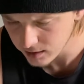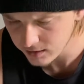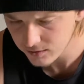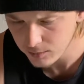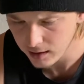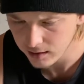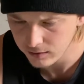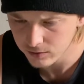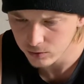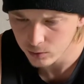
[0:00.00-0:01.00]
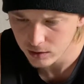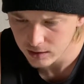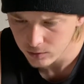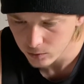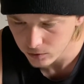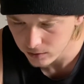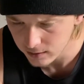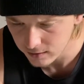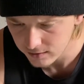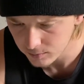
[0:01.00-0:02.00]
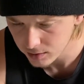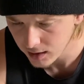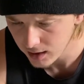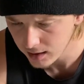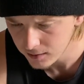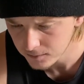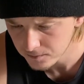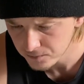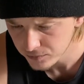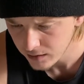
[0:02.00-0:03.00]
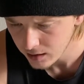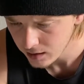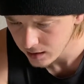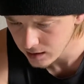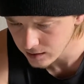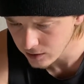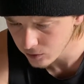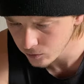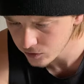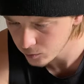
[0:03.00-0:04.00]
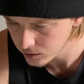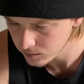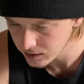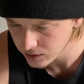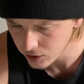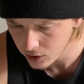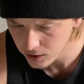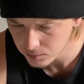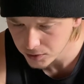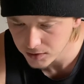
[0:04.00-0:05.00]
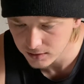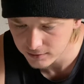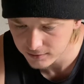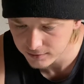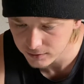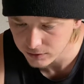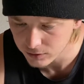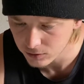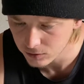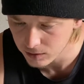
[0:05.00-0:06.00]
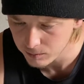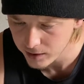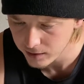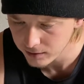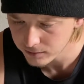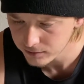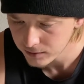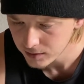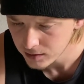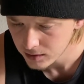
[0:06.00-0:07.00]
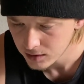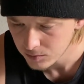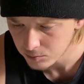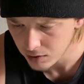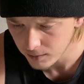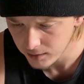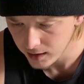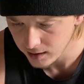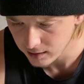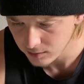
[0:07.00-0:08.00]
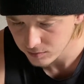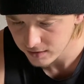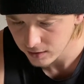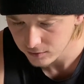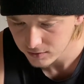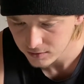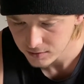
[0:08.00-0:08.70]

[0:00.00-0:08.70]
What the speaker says: expand to equal the supply, and the oaks would be hard put to fulfill their own imperative, propagating themselves.